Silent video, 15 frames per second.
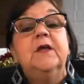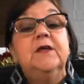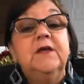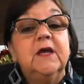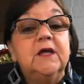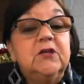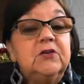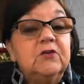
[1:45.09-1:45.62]

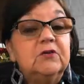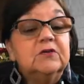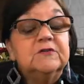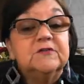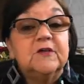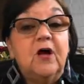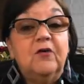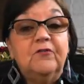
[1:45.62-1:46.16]
Get
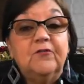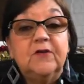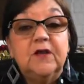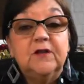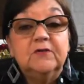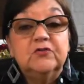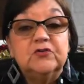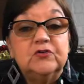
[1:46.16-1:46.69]
yourself
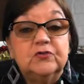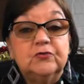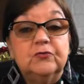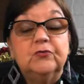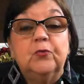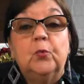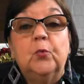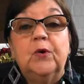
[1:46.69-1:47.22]
in
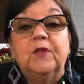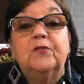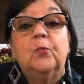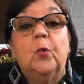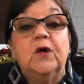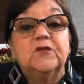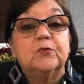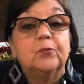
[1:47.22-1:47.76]
tune with
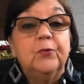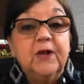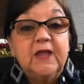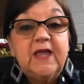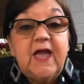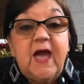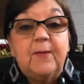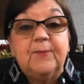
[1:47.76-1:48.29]
what's
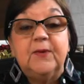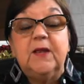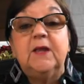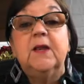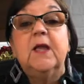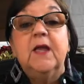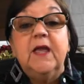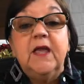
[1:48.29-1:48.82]
really
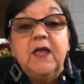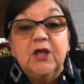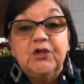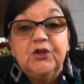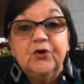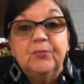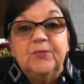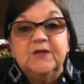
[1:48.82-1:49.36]
happening in
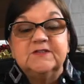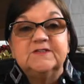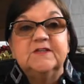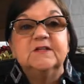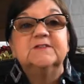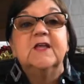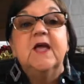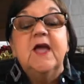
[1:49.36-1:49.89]
your
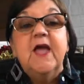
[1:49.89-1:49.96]
business